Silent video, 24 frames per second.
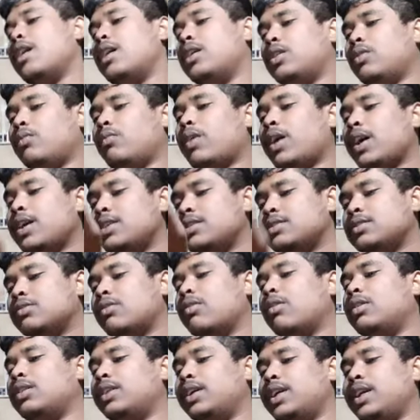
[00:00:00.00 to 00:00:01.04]
and the Y is
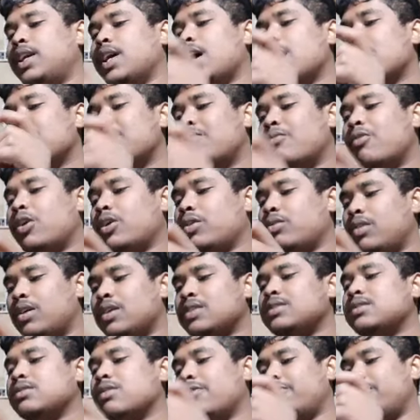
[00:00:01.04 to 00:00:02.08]
called the Young
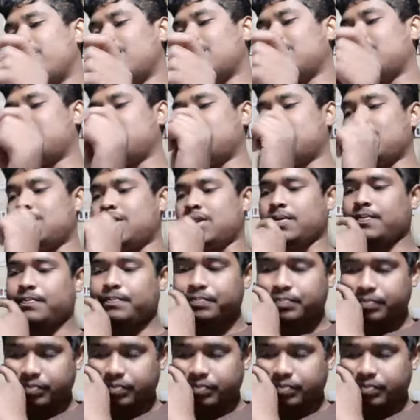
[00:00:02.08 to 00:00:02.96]
modulus of elasticity.